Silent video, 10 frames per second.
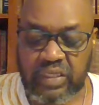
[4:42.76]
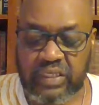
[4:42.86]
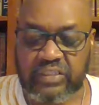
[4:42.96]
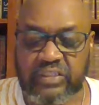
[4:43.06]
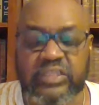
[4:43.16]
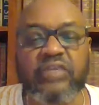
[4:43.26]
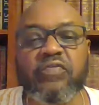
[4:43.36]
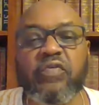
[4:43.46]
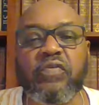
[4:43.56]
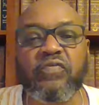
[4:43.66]
is
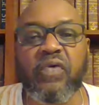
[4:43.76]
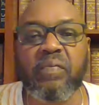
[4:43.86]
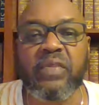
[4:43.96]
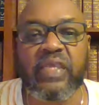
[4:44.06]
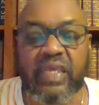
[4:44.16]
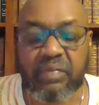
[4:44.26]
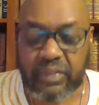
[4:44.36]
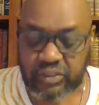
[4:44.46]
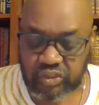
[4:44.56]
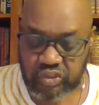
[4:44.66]
different from the
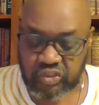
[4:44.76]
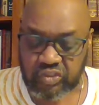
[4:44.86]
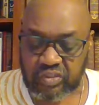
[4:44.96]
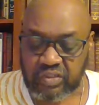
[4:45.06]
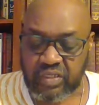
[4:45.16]
image